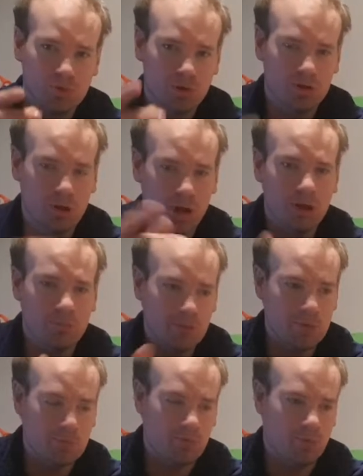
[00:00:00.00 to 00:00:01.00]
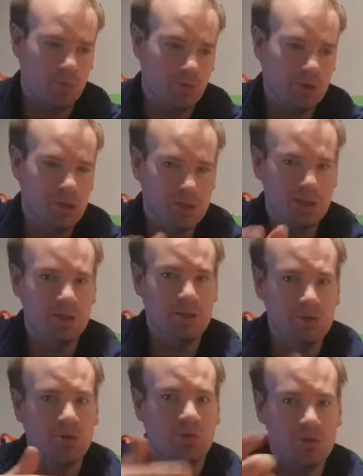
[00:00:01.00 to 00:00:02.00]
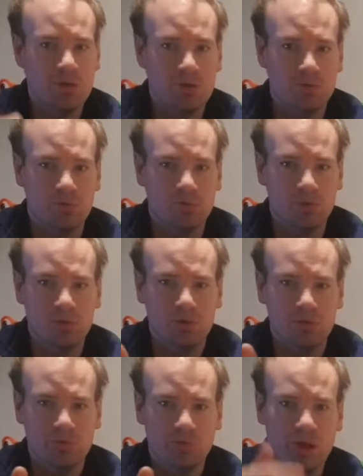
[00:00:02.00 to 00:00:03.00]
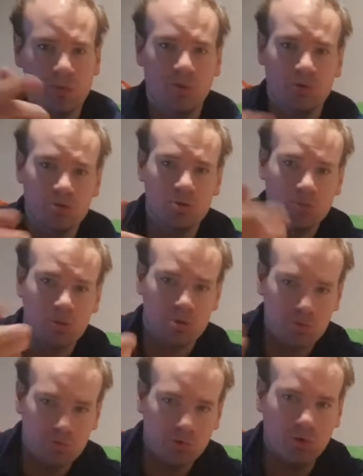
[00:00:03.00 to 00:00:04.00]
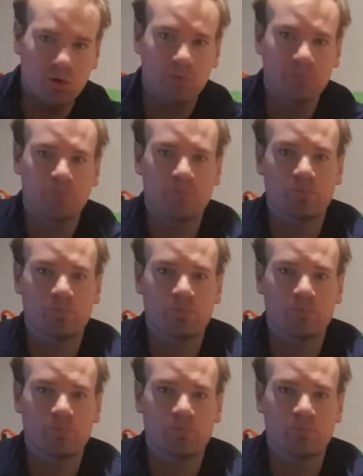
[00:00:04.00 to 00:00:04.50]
so that other people, when they see your video, they want to watch more.